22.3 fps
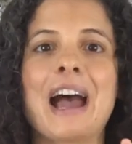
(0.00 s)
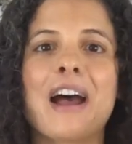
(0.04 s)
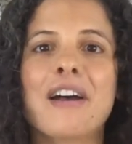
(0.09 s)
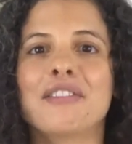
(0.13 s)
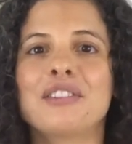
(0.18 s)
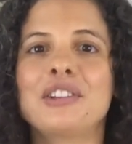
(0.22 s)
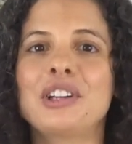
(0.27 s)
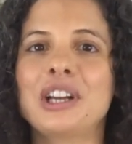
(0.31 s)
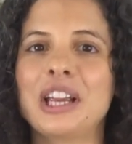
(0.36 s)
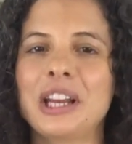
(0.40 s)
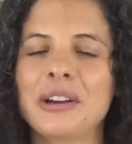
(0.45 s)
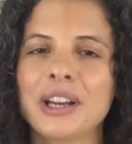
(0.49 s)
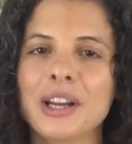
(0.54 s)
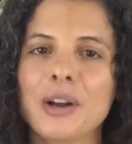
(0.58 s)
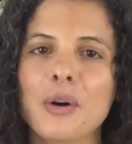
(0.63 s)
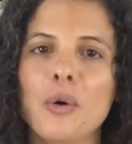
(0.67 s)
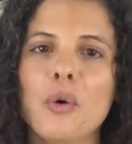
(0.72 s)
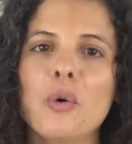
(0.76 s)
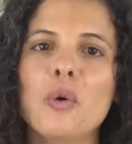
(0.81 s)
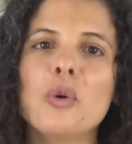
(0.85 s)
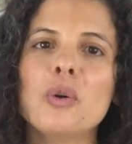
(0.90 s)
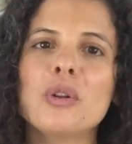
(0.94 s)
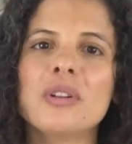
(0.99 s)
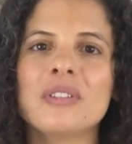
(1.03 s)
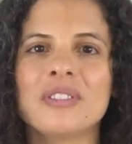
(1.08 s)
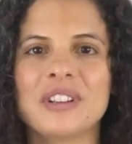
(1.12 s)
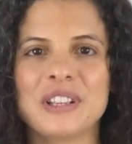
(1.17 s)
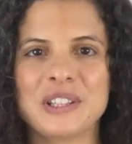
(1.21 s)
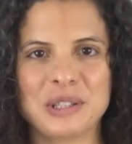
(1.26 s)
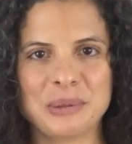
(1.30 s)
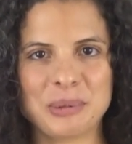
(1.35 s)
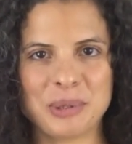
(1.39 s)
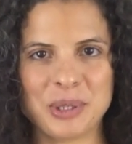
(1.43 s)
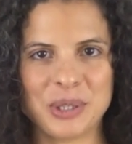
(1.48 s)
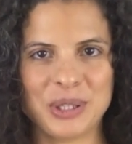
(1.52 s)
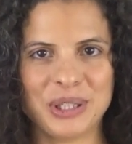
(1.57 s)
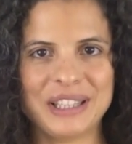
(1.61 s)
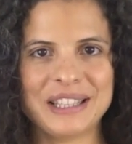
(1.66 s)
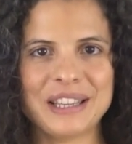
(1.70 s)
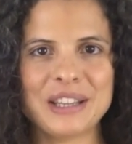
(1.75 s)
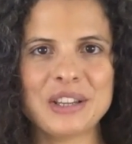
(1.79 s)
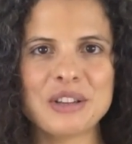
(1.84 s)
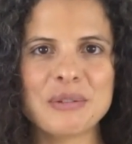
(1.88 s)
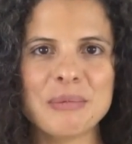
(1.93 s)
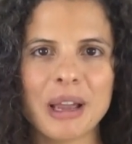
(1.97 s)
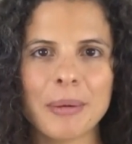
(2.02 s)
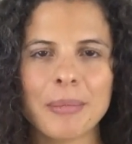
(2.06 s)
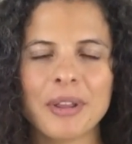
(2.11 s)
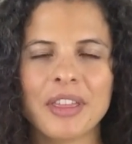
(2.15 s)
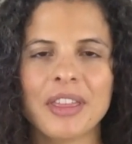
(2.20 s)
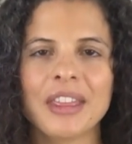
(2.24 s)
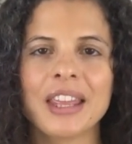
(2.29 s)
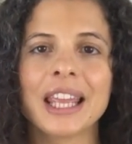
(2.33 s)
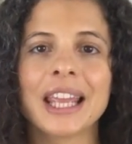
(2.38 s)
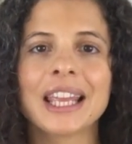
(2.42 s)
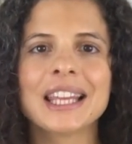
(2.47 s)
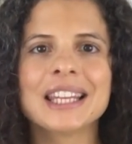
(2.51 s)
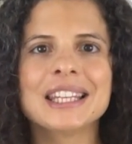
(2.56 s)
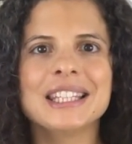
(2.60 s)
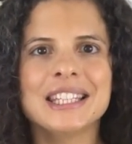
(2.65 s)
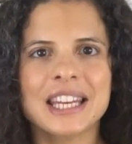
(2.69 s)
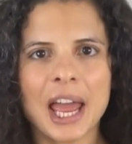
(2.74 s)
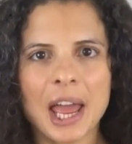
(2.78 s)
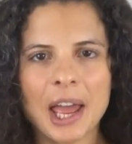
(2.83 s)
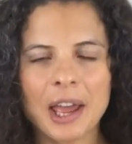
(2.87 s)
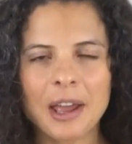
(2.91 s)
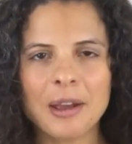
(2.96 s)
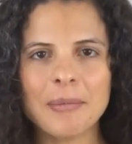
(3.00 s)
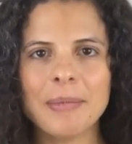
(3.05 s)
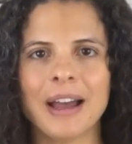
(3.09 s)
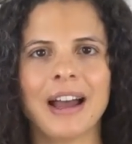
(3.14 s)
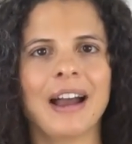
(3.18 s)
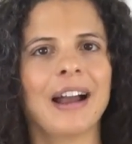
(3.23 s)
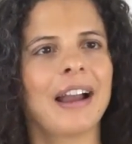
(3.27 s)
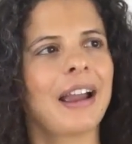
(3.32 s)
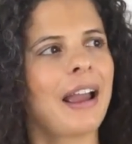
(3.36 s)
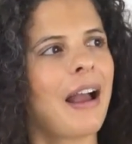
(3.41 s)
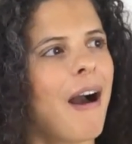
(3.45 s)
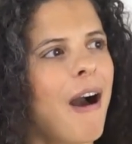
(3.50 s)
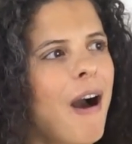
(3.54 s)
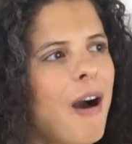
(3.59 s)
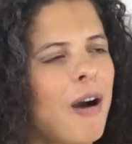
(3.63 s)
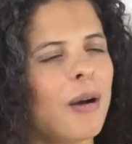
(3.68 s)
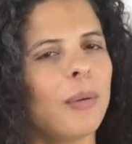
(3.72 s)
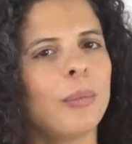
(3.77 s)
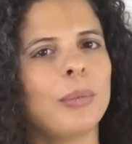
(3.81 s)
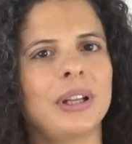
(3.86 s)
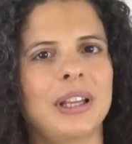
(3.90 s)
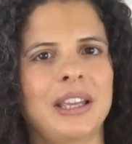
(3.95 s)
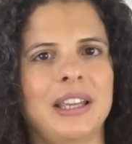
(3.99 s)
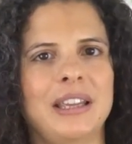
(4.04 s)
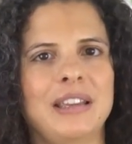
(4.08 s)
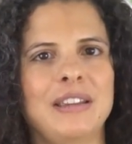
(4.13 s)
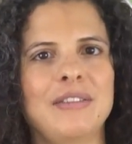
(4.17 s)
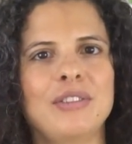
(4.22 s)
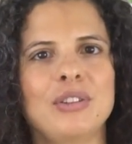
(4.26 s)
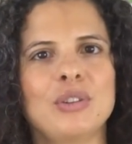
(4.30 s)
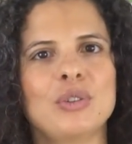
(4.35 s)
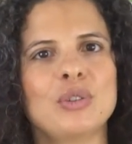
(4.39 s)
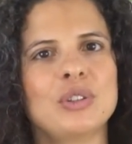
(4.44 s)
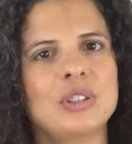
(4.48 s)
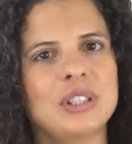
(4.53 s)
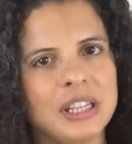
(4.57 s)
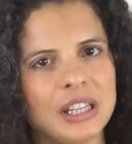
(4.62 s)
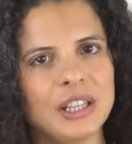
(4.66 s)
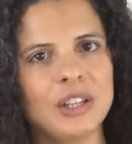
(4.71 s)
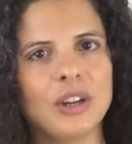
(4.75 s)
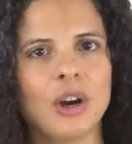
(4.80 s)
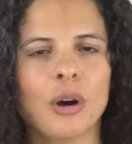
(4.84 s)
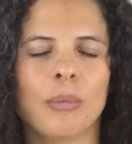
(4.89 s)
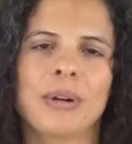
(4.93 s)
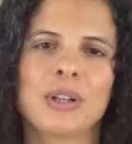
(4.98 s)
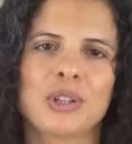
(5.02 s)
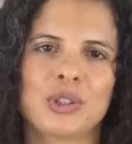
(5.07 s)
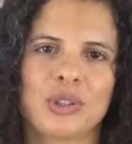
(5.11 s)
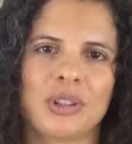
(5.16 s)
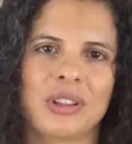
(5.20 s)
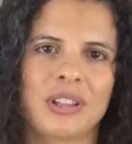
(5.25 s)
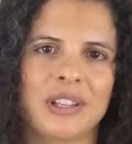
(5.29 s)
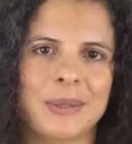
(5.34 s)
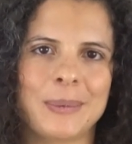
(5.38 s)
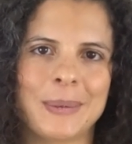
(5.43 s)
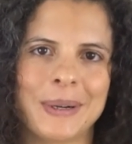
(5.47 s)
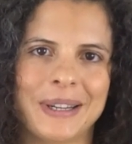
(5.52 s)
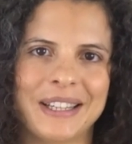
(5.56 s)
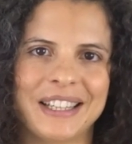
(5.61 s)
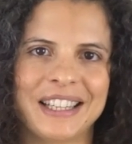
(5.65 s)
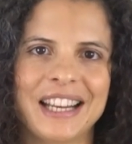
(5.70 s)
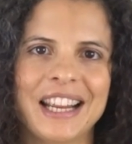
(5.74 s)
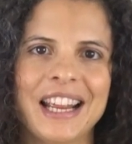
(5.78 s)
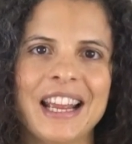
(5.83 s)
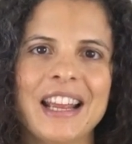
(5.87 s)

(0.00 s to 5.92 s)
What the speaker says: after hearing all of these options, you might be thinking, Deb, I can't believe you did not mention this one.